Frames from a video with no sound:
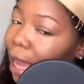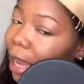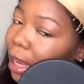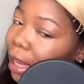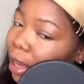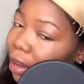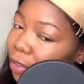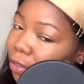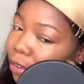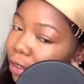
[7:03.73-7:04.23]

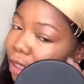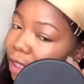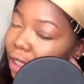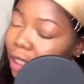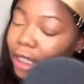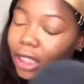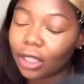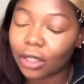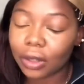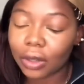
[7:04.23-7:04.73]
gave for the
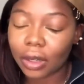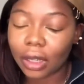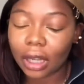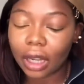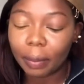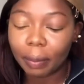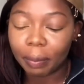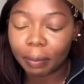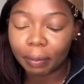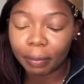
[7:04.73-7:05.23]
single
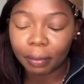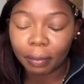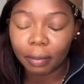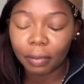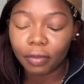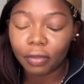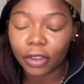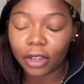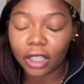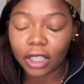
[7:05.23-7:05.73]

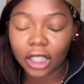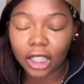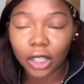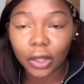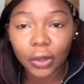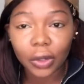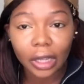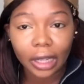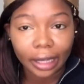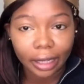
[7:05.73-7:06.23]
for the single
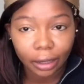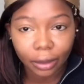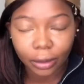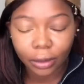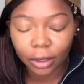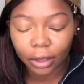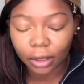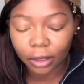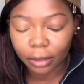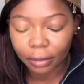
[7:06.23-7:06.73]

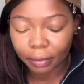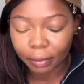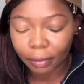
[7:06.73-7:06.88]
girls